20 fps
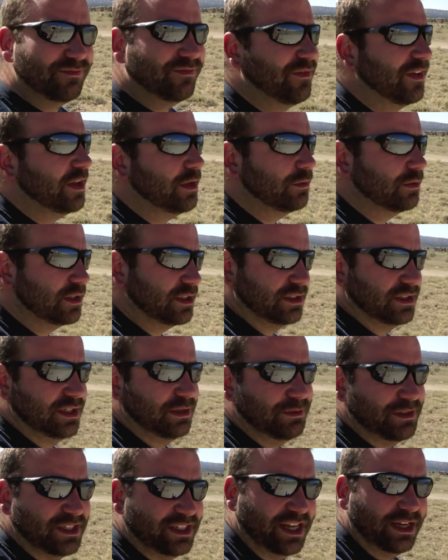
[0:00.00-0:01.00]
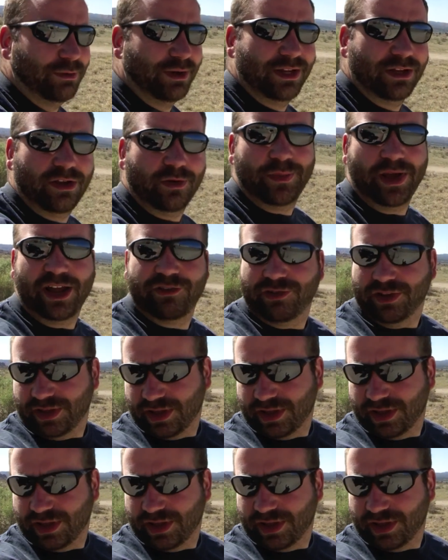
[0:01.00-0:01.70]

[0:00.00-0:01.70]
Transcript: videoing seems to take quite a lot of battery.